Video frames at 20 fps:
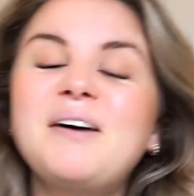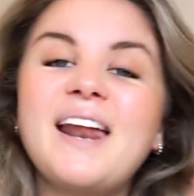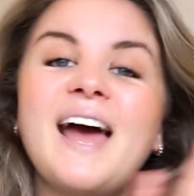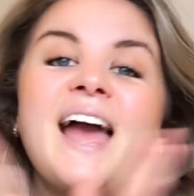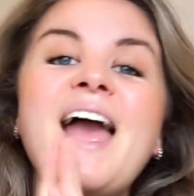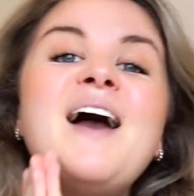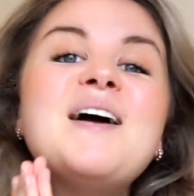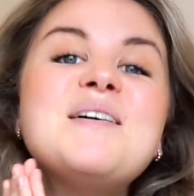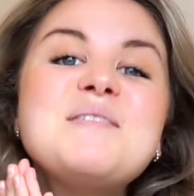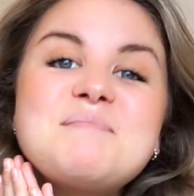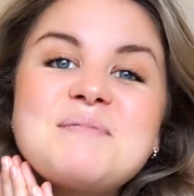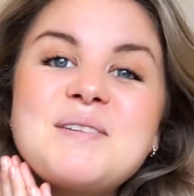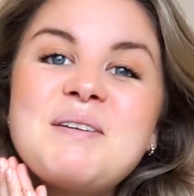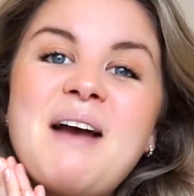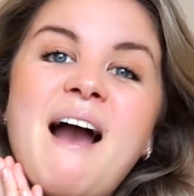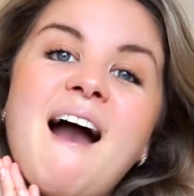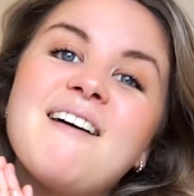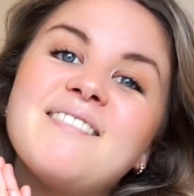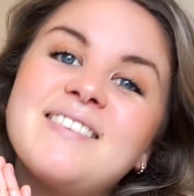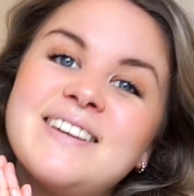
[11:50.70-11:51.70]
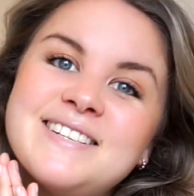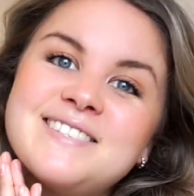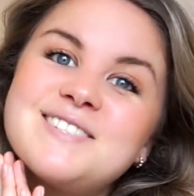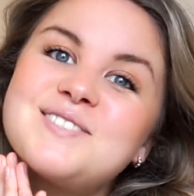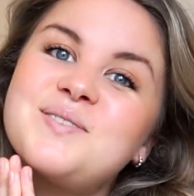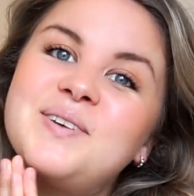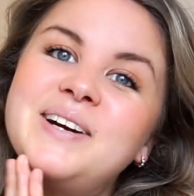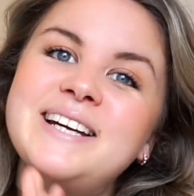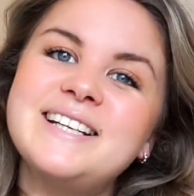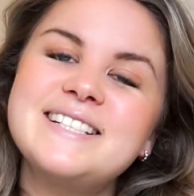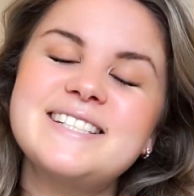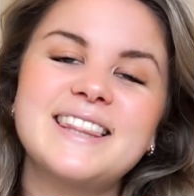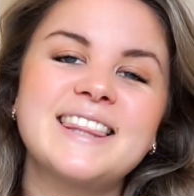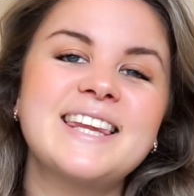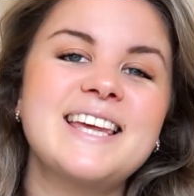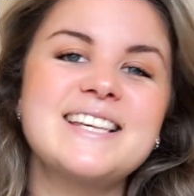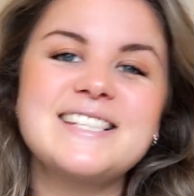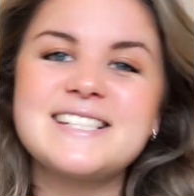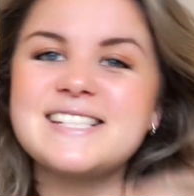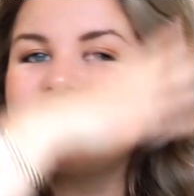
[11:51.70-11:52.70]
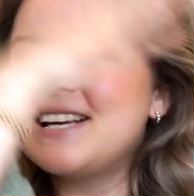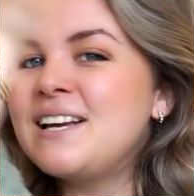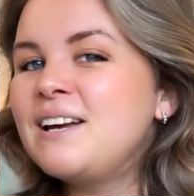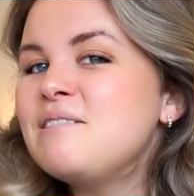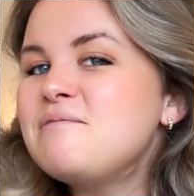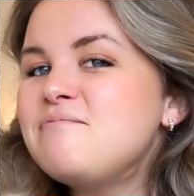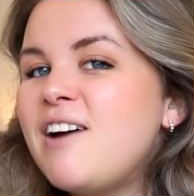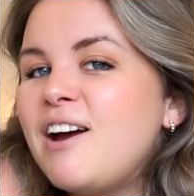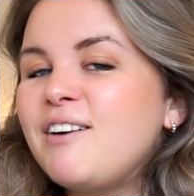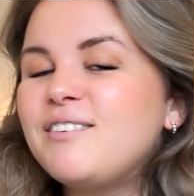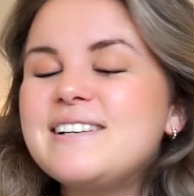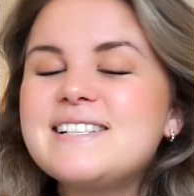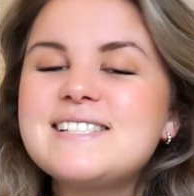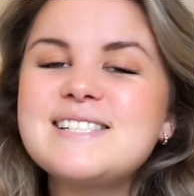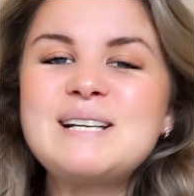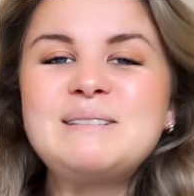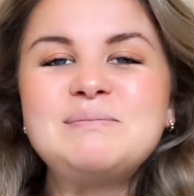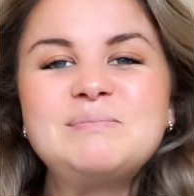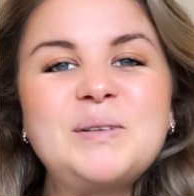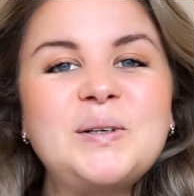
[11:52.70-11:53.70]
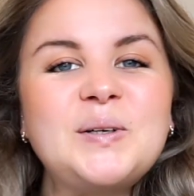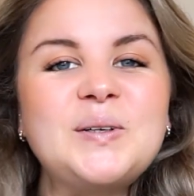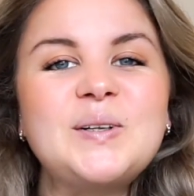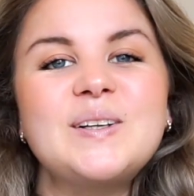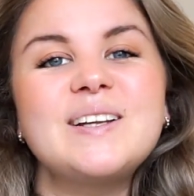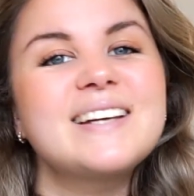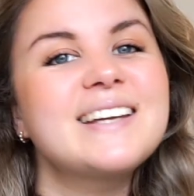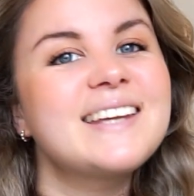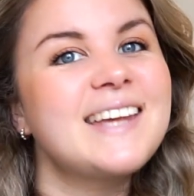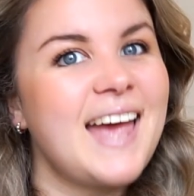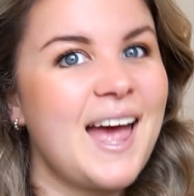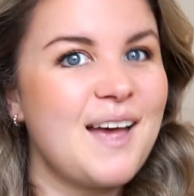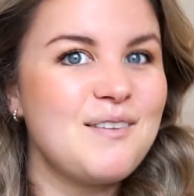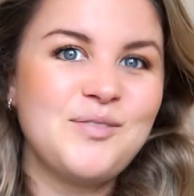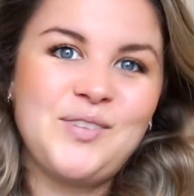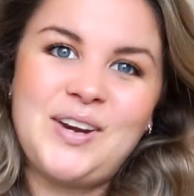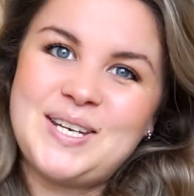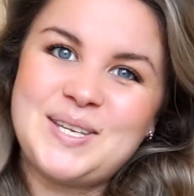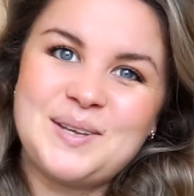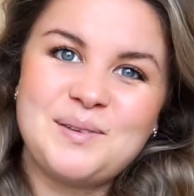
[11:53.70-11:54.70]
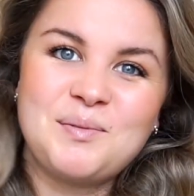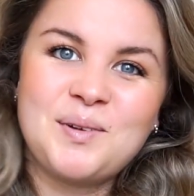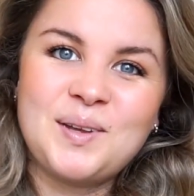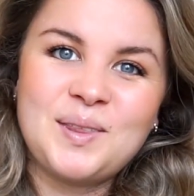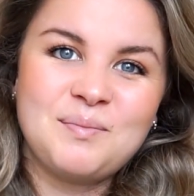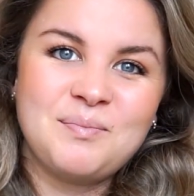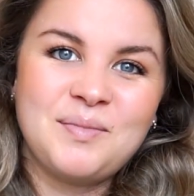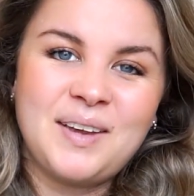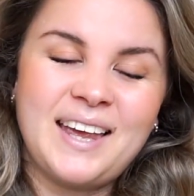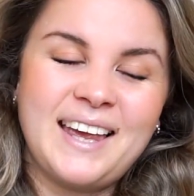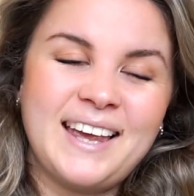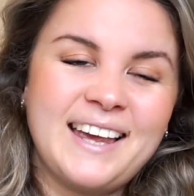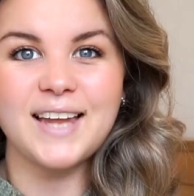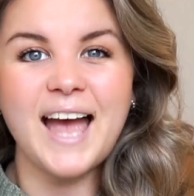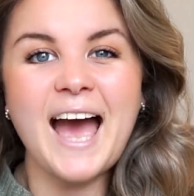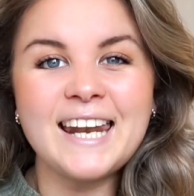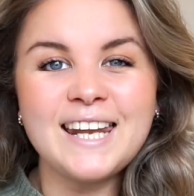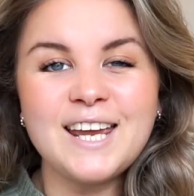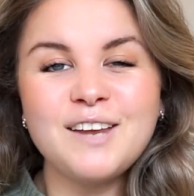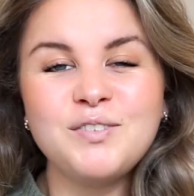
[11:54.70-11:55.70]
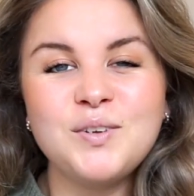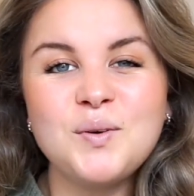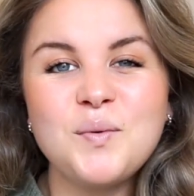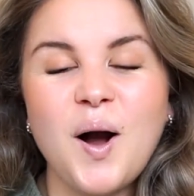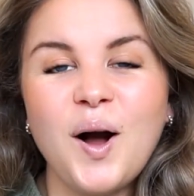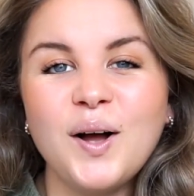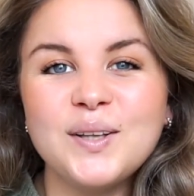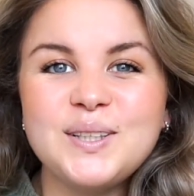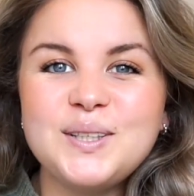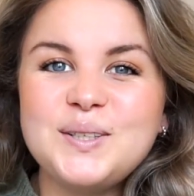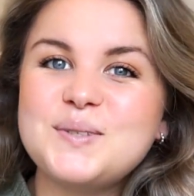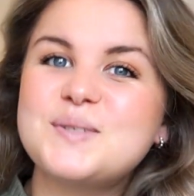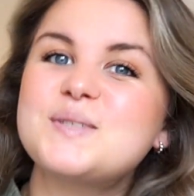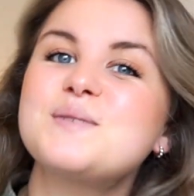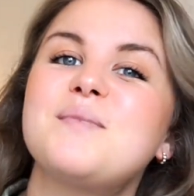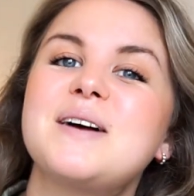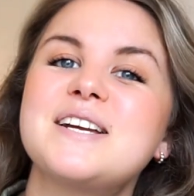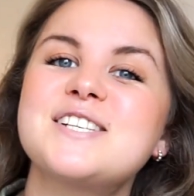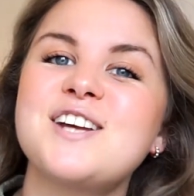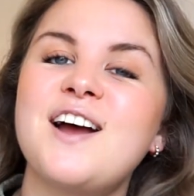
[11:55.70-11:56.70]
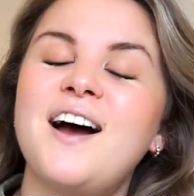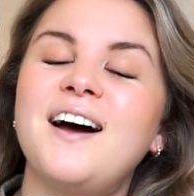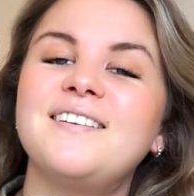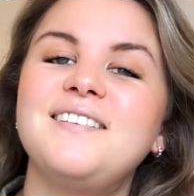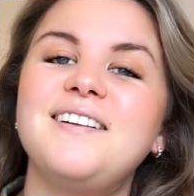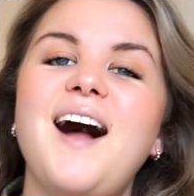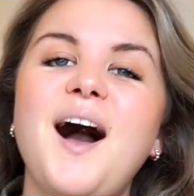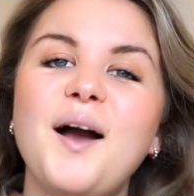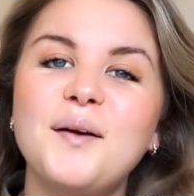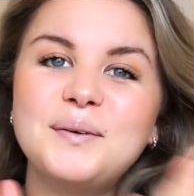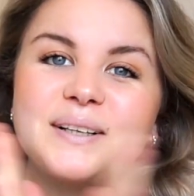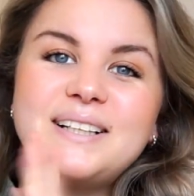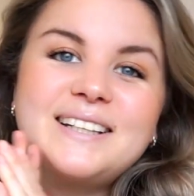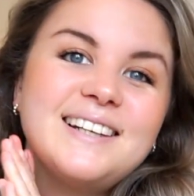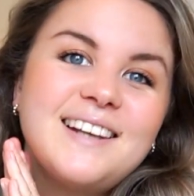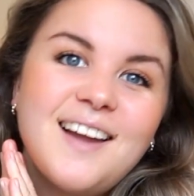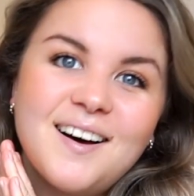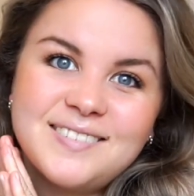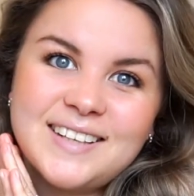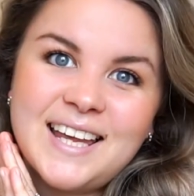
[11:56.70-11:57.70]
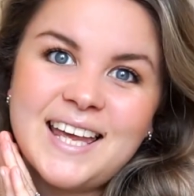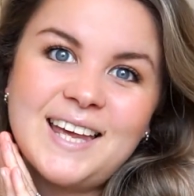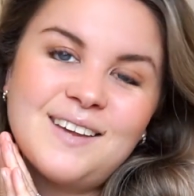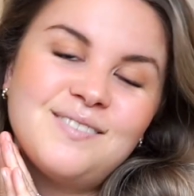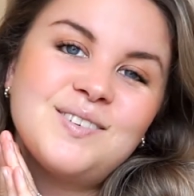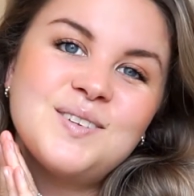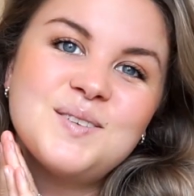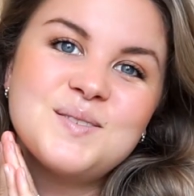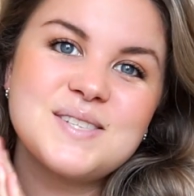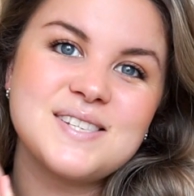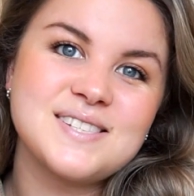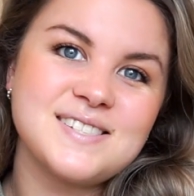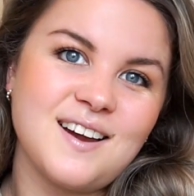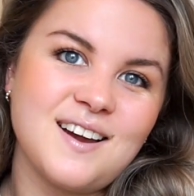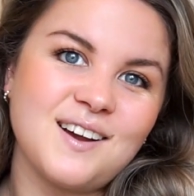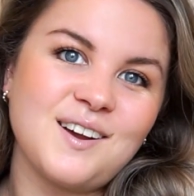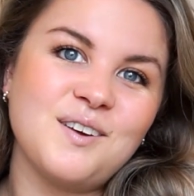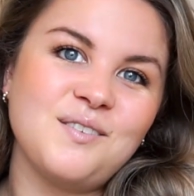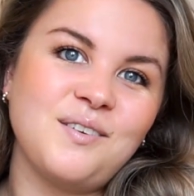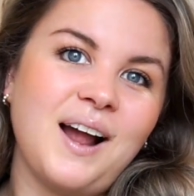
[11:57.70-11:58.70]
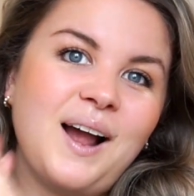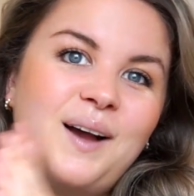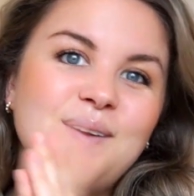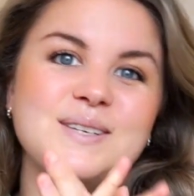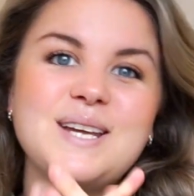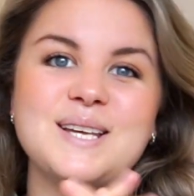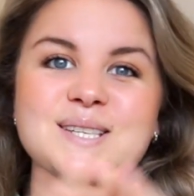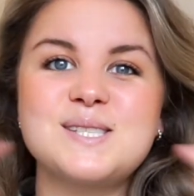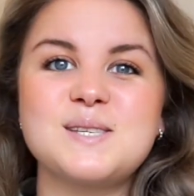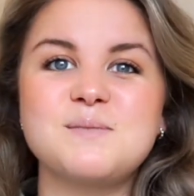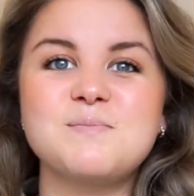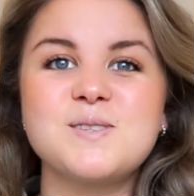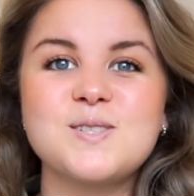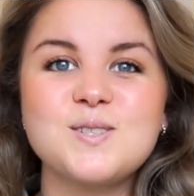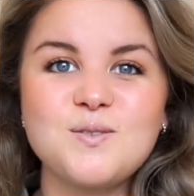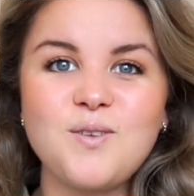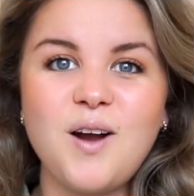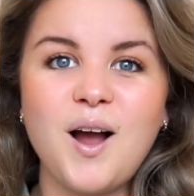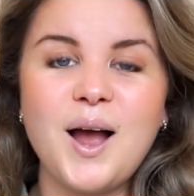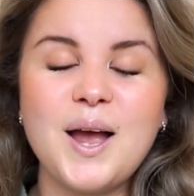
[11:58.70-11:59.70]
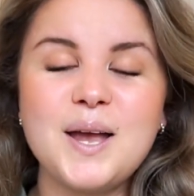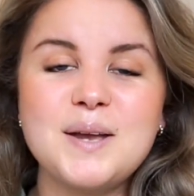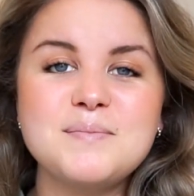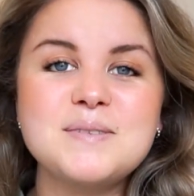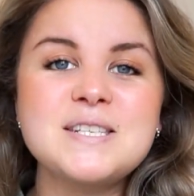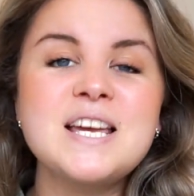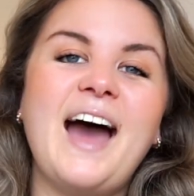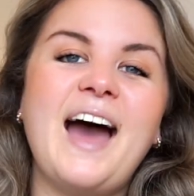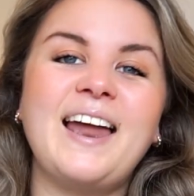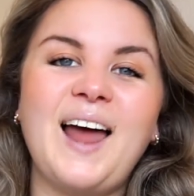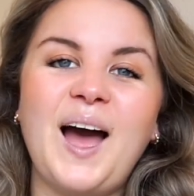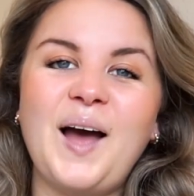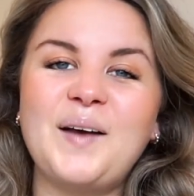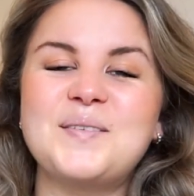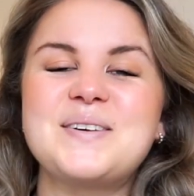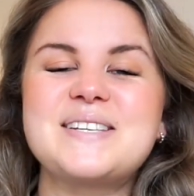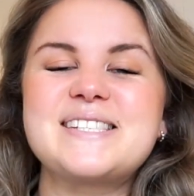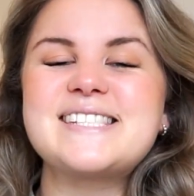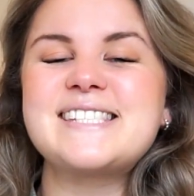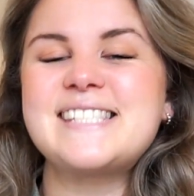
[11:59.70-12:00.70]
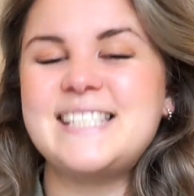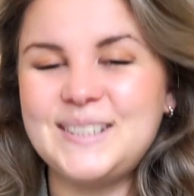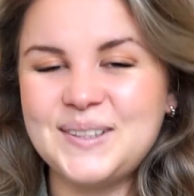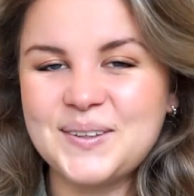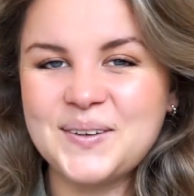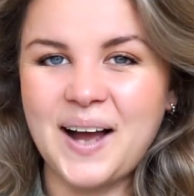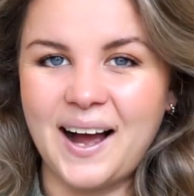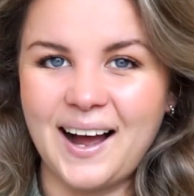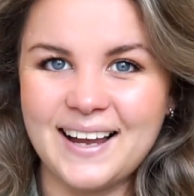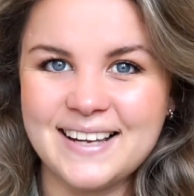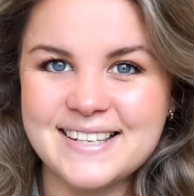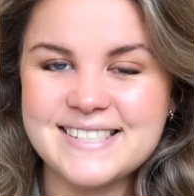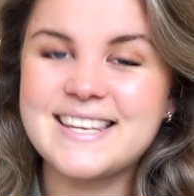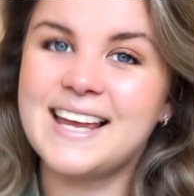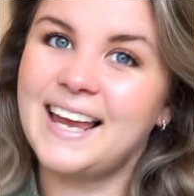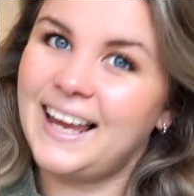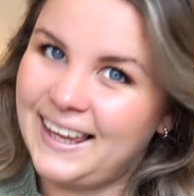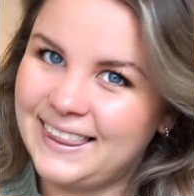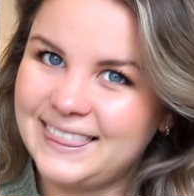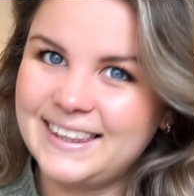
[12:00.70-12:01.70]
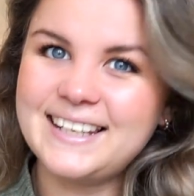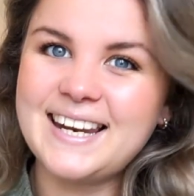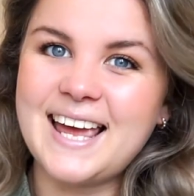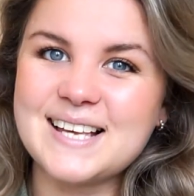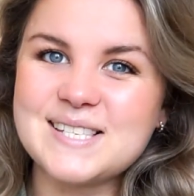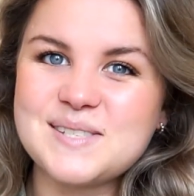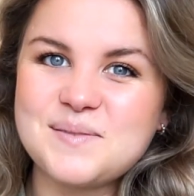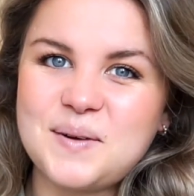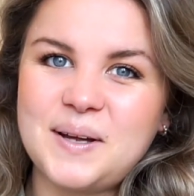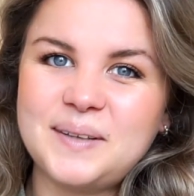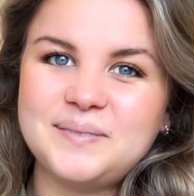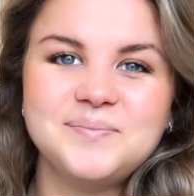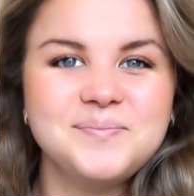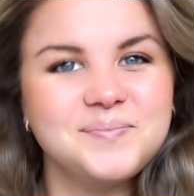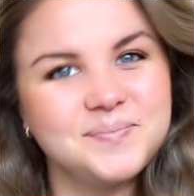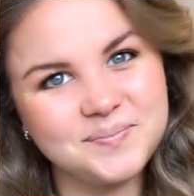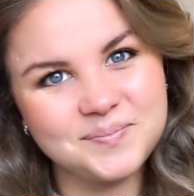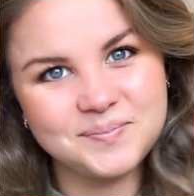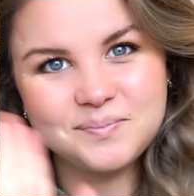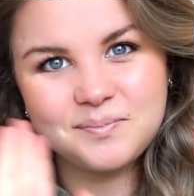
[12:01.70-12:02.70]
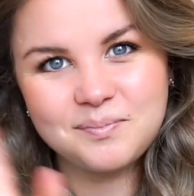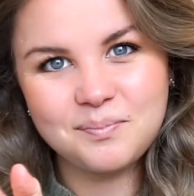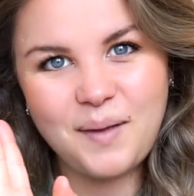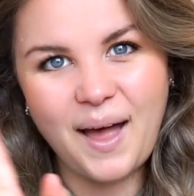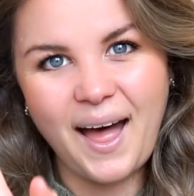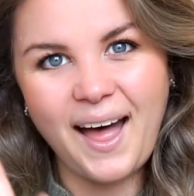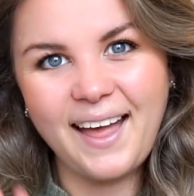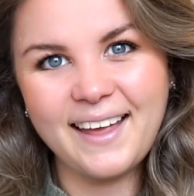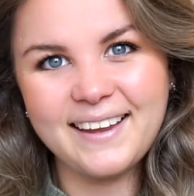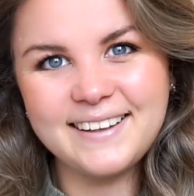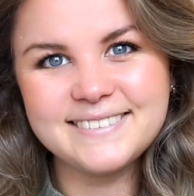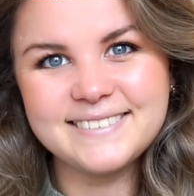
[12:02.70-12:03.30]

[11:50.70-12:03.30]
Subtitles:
I hope you have enjoyed this very simple get ready with me. And if you are new to my channel, I would love it if you stuck around and subscribed, and I will see you guys in the next one. Bye.